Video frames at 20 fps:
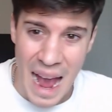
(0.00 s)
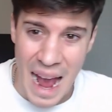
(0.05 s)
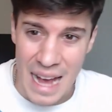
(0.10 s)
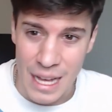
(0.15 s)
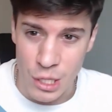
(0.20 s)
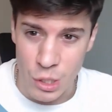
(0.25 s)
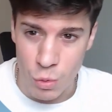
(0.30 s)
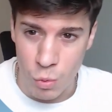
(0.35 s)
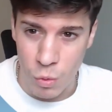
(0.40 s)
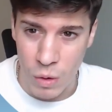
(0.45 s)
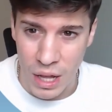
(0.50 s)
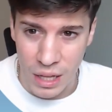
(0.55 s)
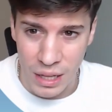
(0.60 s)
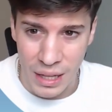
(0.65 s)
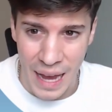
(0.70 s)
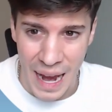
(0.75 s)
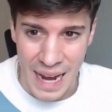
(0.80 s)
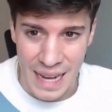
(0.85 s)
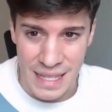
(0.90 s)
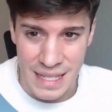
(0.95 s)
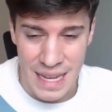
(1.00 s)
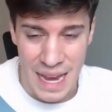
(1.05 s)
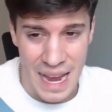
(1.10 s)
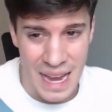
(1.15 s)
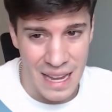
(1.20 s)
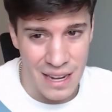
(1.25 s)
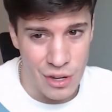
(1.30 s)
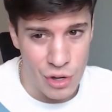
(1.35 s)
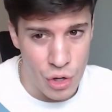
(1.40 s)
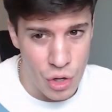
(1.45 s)
as well as
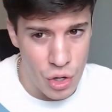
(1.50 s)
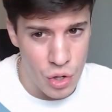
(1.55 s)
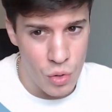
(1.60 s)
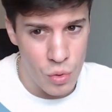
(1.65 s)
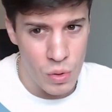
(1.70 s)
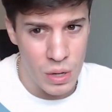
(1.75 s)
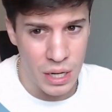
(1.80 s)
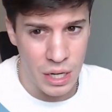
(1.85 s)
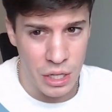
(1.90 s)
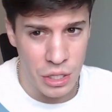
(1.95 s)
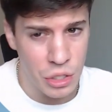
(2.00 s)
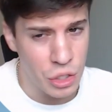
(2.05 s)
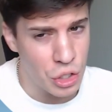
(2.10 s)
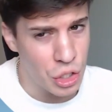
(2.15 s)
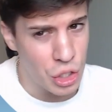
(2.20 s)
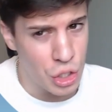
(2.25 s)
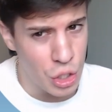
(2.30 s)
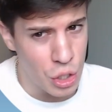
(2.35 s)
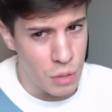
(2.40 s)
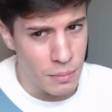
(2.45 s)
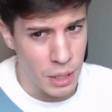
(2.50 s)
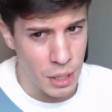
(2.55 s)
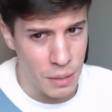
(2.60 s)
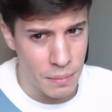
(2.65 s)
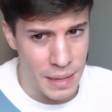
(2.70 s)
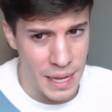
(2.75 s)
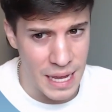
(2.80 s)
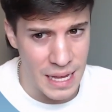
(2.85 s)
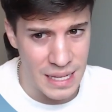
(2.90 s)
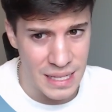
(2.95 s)
a new
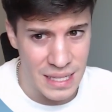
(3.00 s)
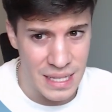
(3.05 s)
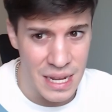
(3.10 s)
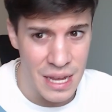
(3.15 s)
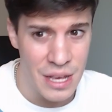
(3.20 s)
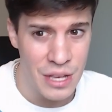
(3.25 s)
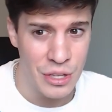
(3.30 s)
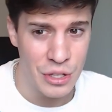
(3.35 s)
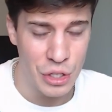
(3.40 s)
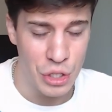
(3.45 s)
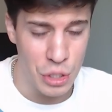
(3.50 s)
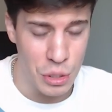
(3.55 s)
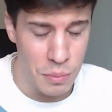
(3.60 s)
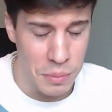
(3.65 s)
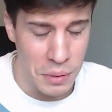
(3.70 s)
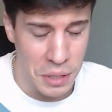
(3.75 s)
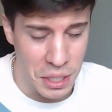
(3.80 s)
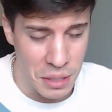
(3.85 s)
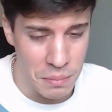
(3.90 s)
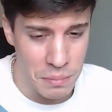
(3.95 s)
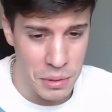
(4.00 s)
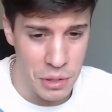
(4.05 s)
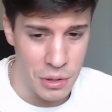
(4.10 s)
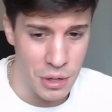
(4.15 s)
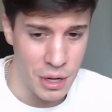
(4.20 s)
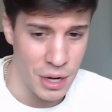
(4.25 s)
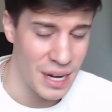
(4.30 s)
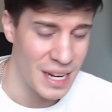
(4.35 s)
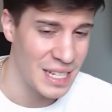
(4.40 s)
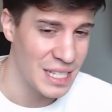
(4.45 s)
consumer-based
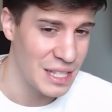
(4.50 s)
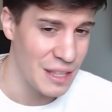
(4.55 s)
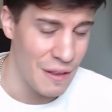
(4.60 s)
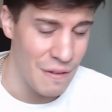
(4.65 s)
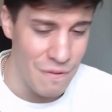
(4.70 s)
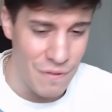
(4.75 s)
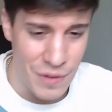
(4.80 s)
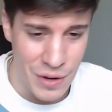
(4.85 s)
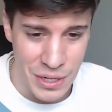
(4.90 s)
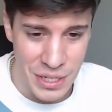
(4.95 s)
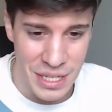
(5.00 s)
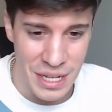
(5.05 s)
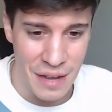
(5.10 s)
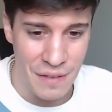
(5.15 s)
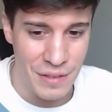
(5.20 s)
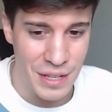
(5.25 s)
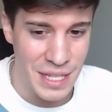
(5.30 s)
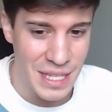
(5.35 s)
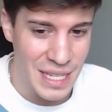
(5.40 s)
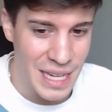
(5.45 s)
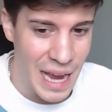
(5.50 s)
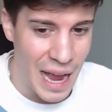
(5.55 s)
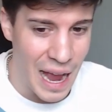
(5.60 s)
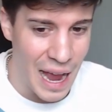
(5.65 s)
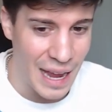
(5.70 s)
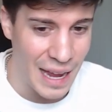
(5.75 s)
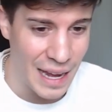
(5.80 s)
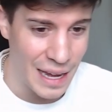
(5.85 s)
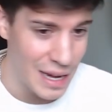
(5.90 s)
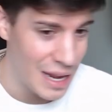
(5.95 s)
supercomputer. It's the first of its
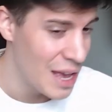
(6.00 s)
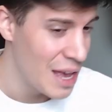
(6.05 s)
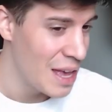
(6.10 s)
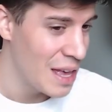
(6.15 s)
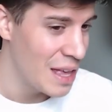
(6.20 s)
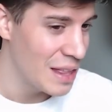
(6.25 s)
kind.